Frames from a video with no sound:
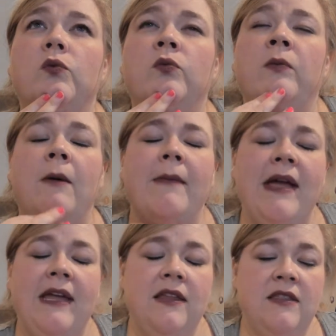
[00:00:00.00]
while
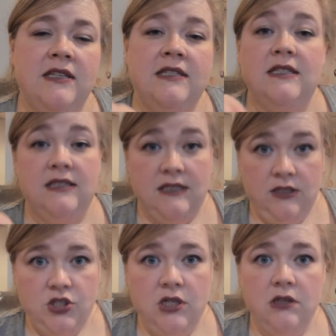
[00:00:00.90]
making this
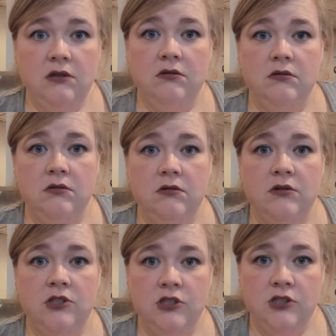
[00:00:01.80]
decision
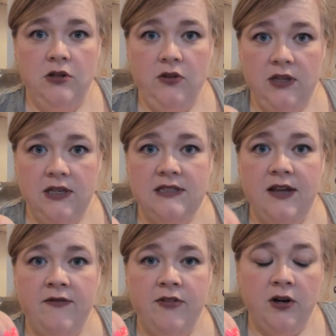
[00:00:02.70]
to do this,
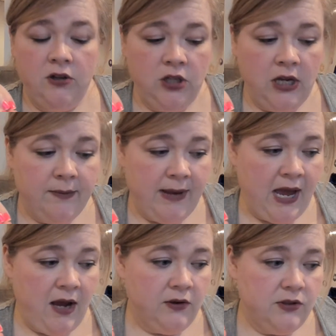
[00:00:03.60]
I've thought a lot
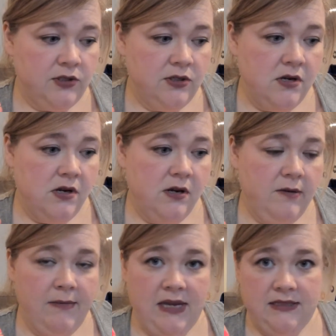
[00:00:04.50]
about
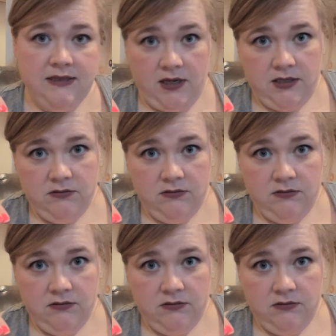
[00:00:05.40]
my son.